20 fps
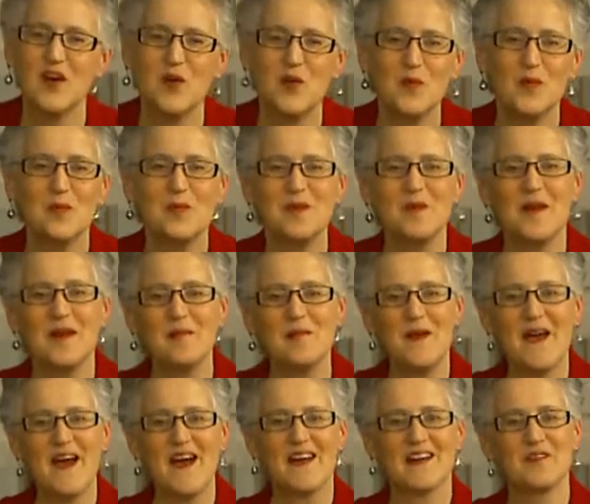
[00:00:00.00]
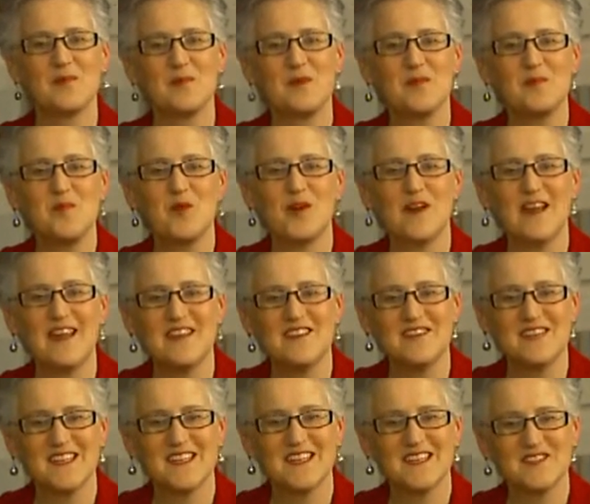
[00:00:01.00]
We'll be right back with more
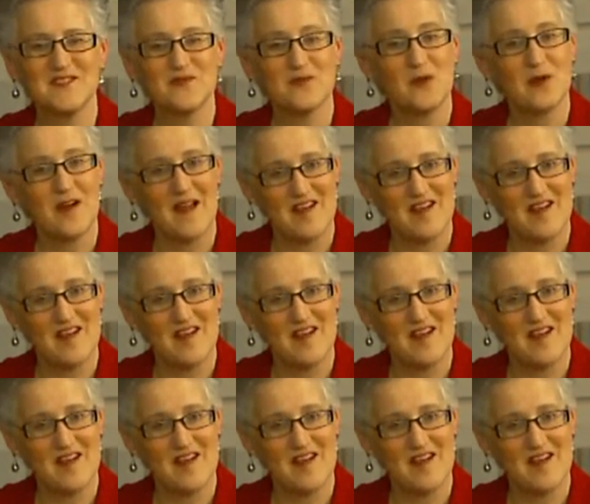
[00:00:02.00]
Aging is for